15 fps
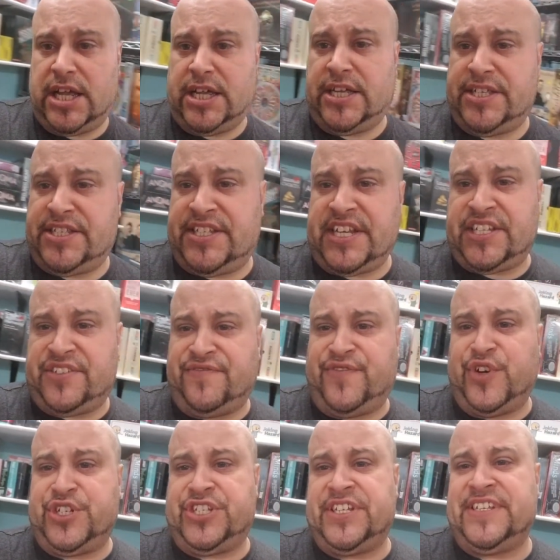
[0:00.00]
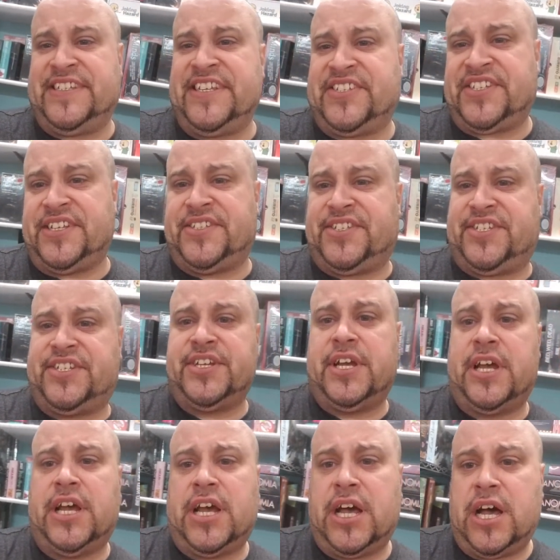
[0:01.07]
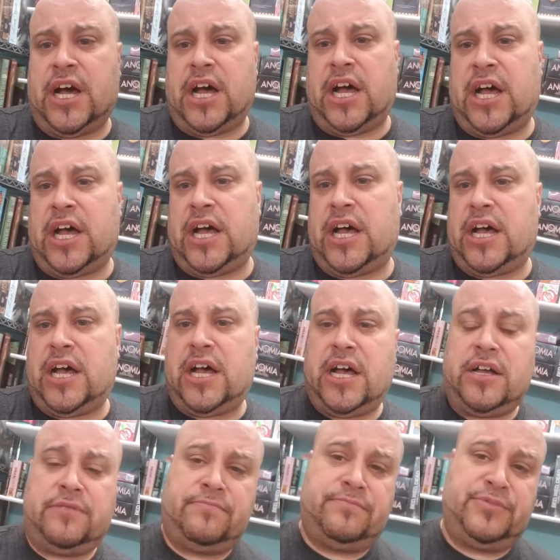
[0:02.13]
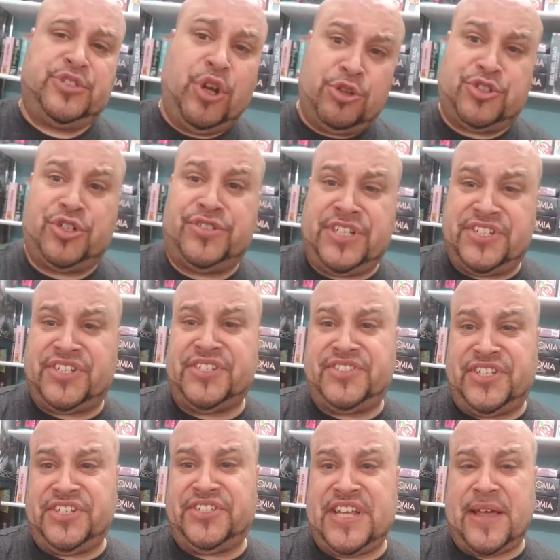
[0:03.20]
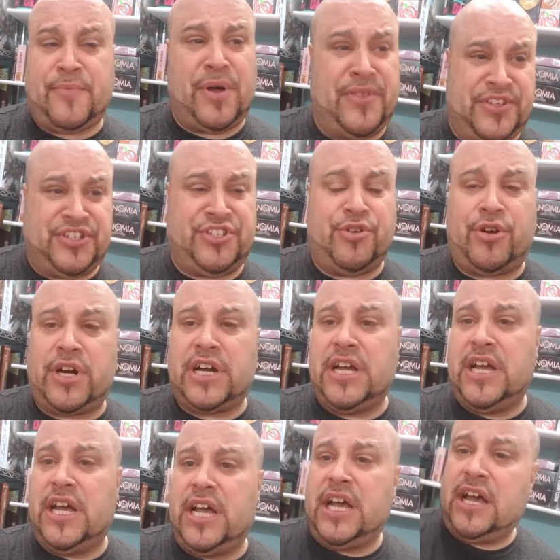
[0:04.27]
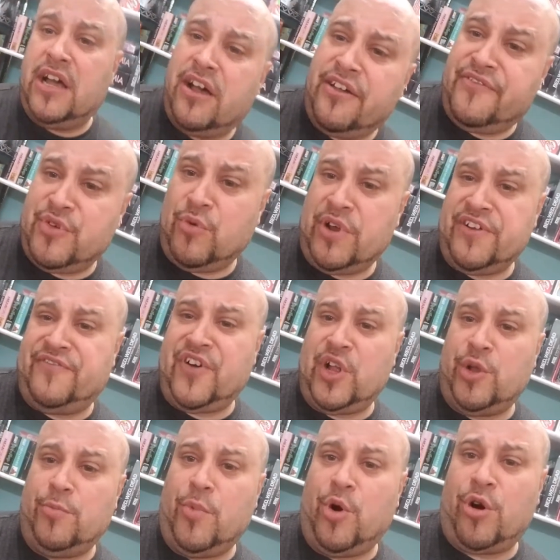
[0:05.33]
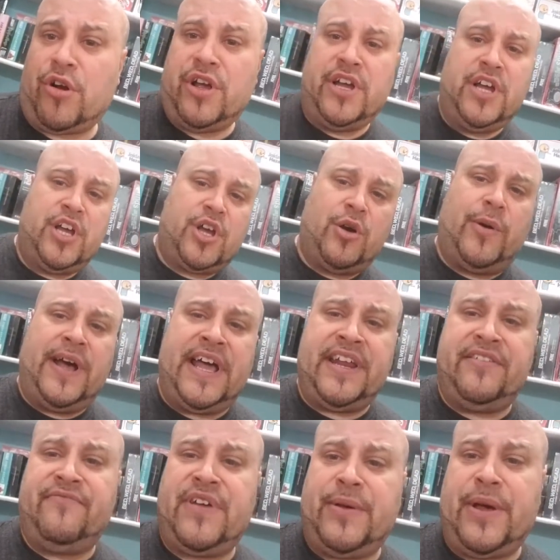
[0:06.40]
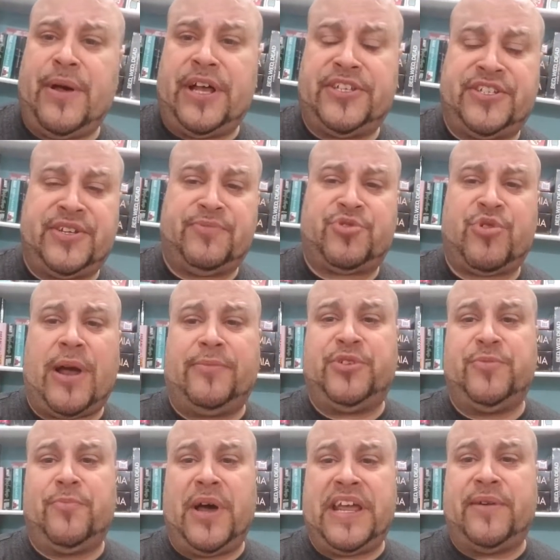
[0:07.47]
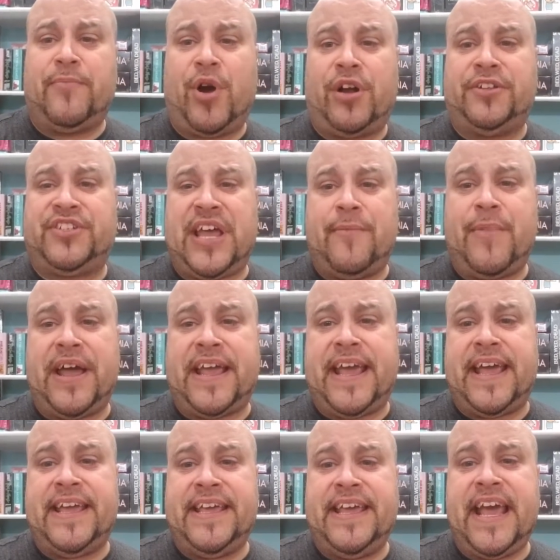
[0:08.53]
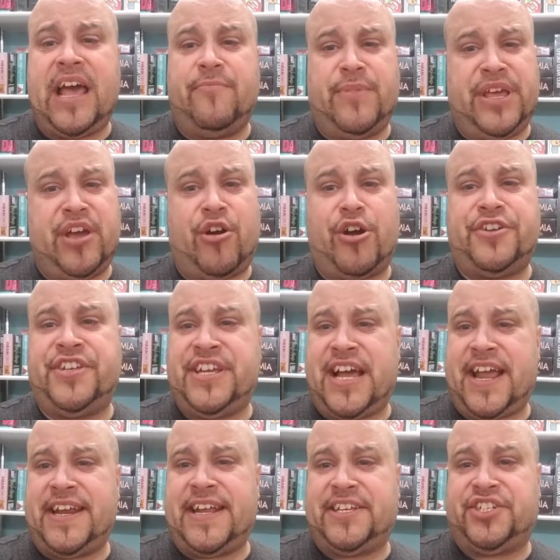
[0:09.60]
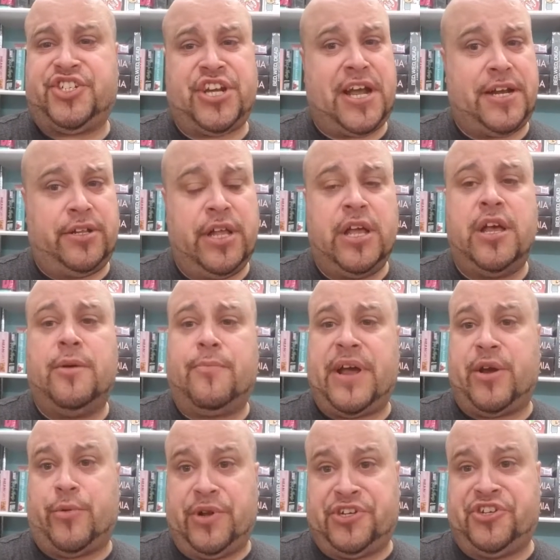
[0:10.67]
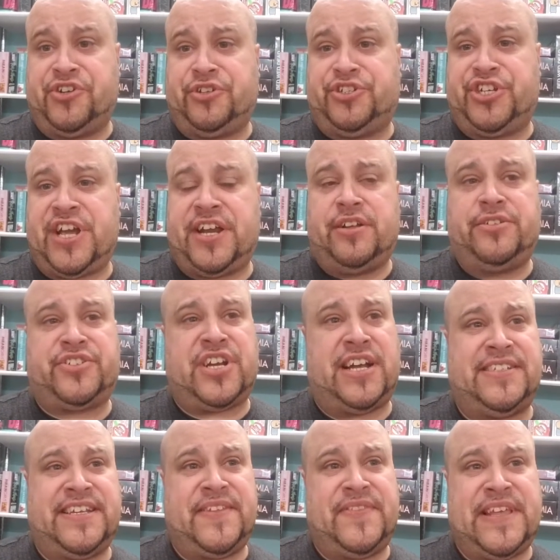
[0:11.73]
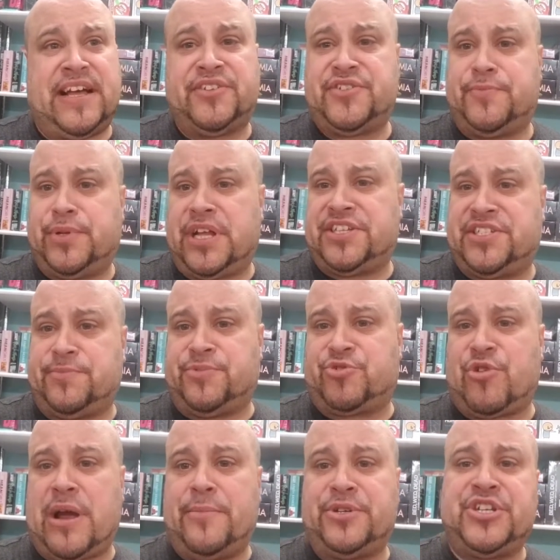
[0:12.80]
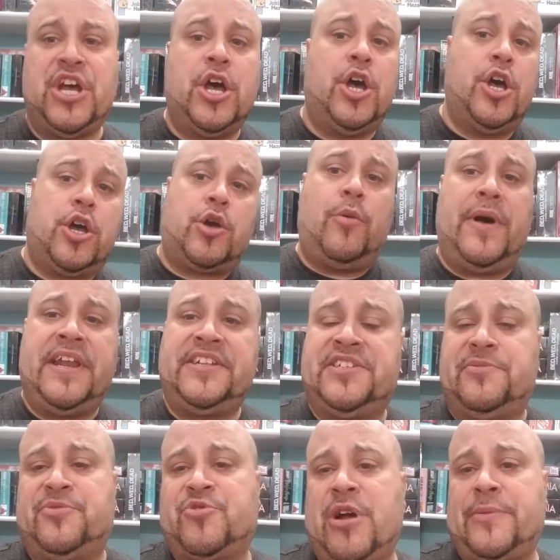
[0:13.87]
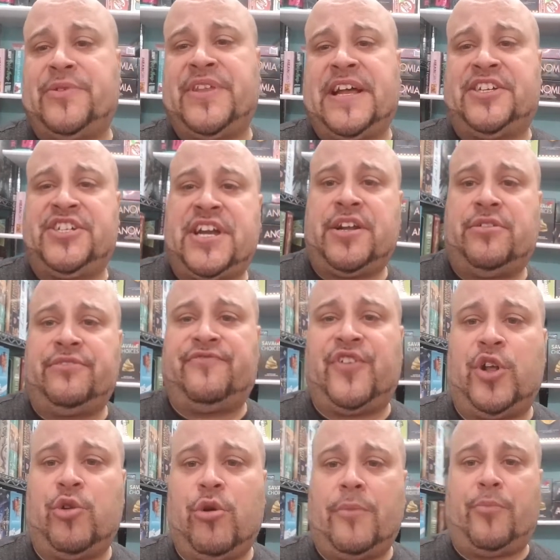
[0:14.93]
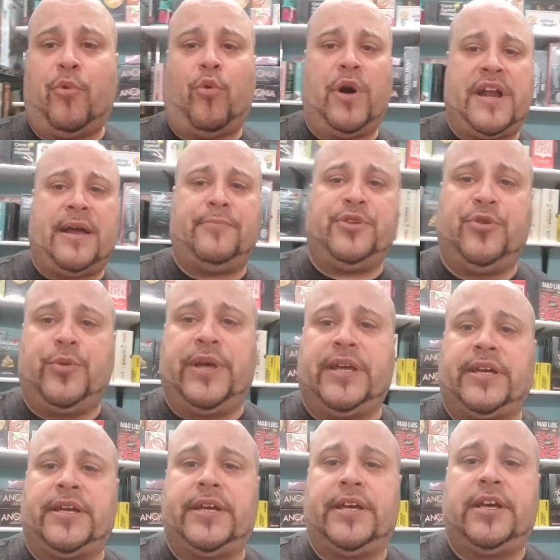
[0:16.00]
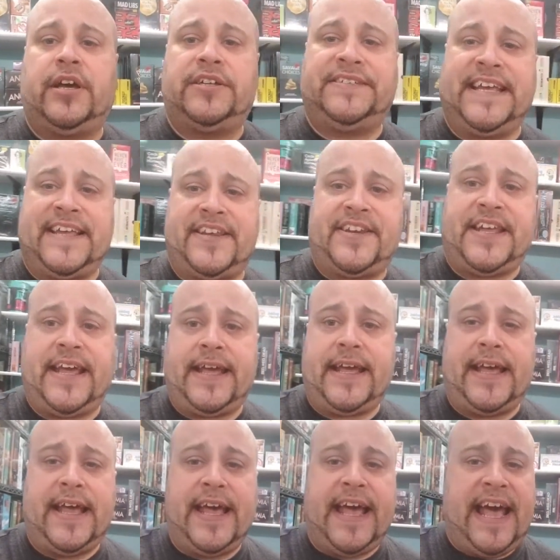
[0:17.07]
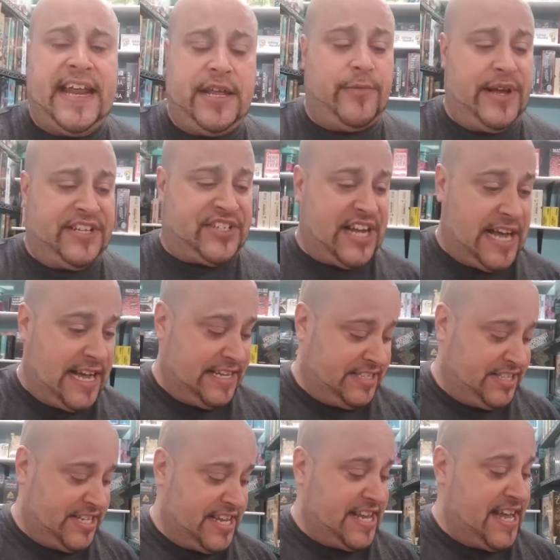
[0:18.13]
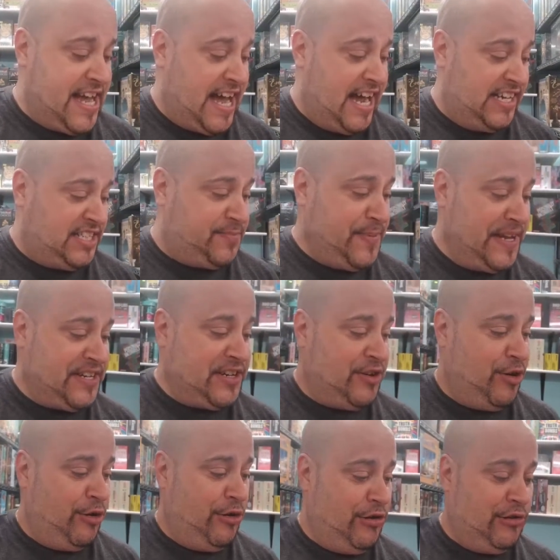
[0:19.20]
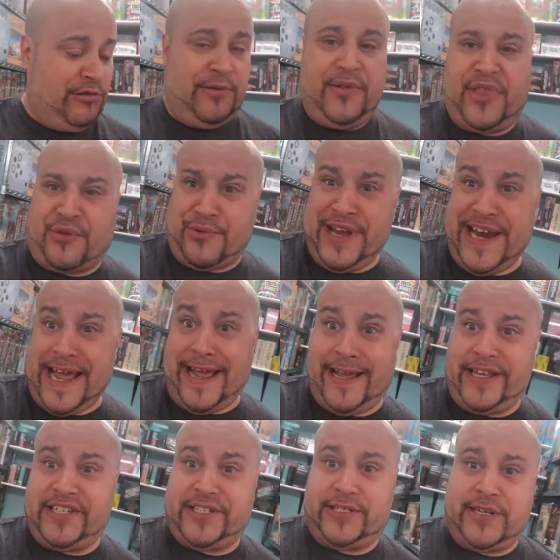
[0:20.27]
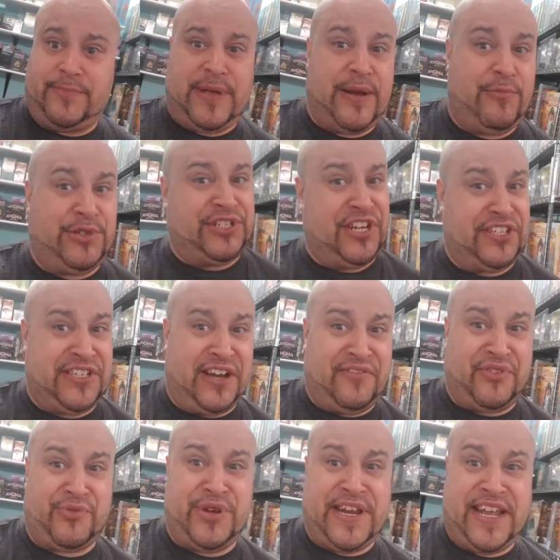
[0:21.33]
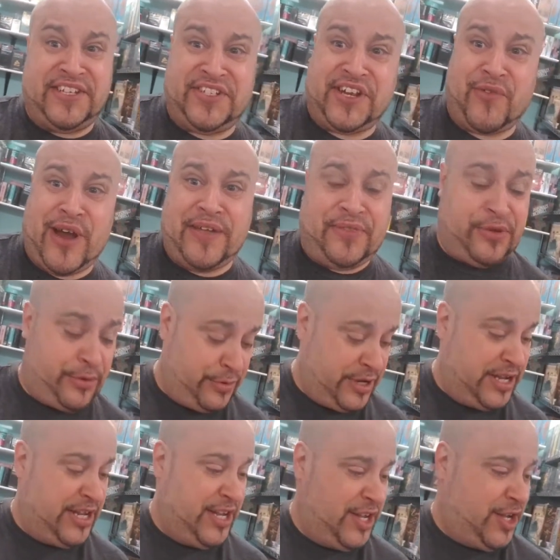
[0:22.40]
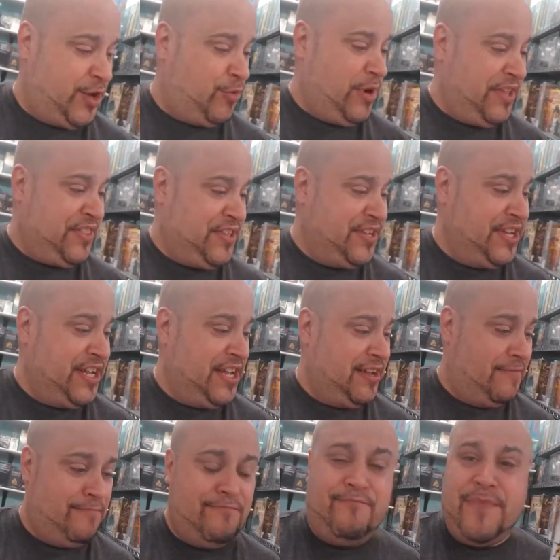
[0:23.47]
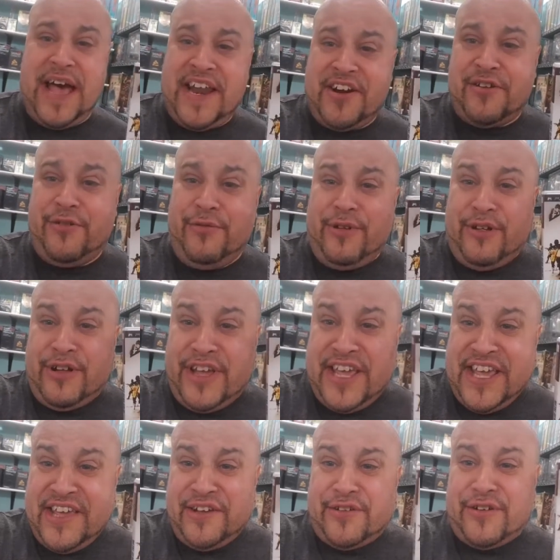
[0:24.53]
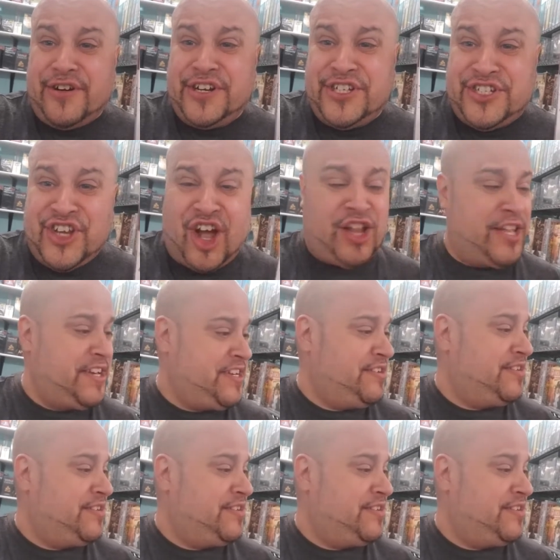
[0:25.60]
6 foot distance, social distancing tape on the store. If you want to follow more, go ahead and subscribe to Mike Martins, MikeMartins channel, my original channel. It's got 10,000 plus subscribers. Go ahead and subscribe to that channel and follow up what I'm doing day to day. Anyways, guys, I spent a whole 3 days, and man, was it a tough 3 days to grind through, with Metal Gear Solid